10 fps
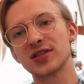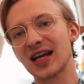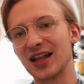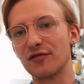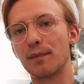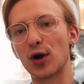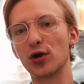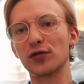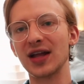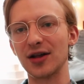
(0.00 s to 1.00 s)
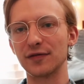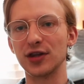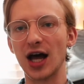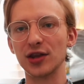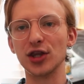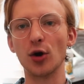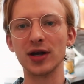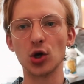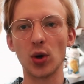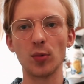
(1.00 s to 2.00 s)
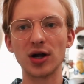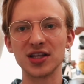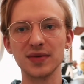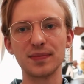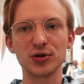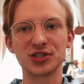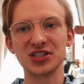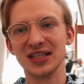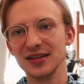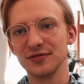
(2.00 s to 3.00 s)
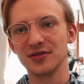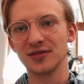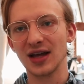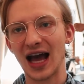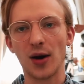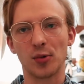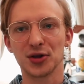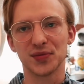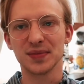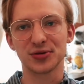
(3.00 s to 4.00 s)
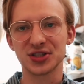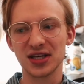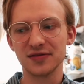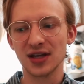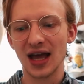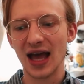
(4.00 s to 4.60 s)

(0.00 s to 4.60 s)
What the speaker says: kind of birthed out of not knowing who I wanted to be perceived, how I wanted to be perceived.